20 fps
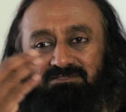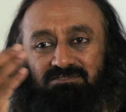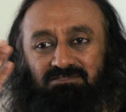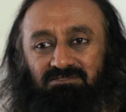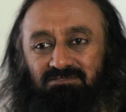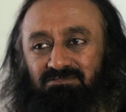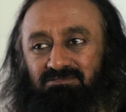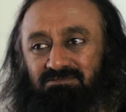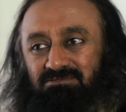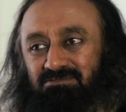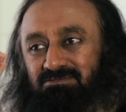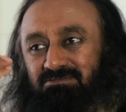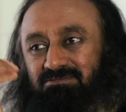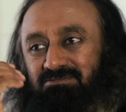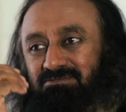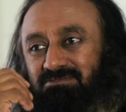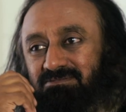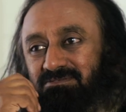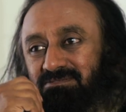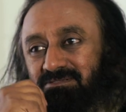this
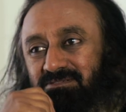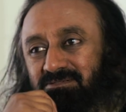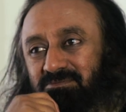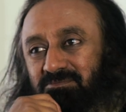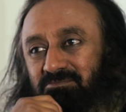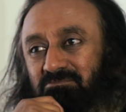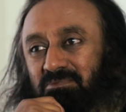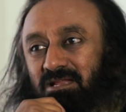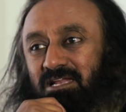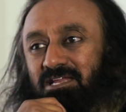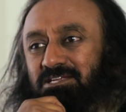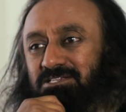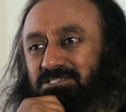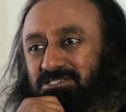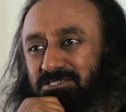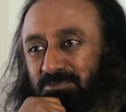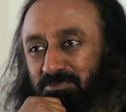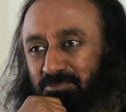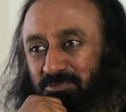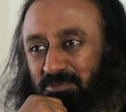
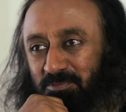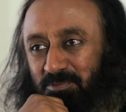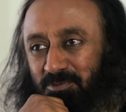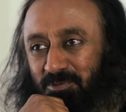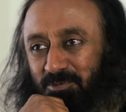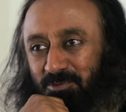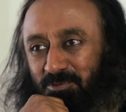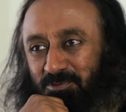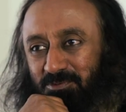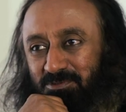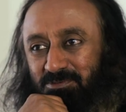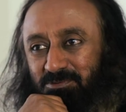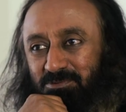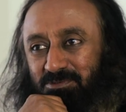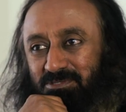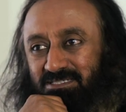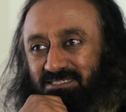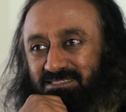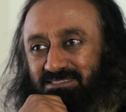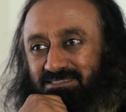millions of people around the
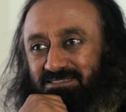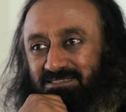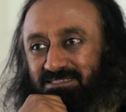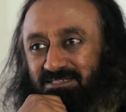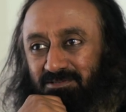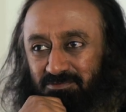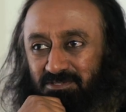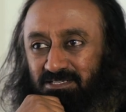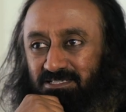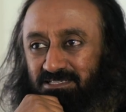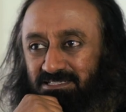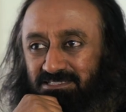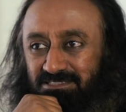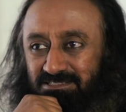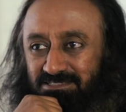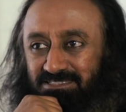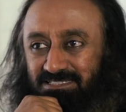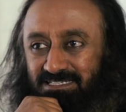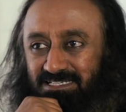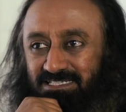world, in every
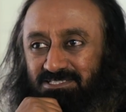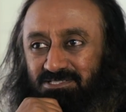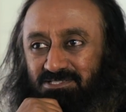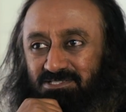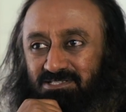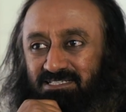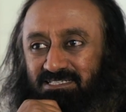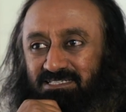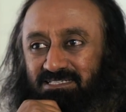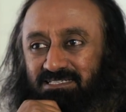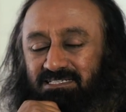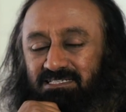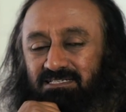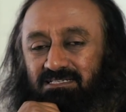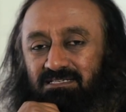country actually.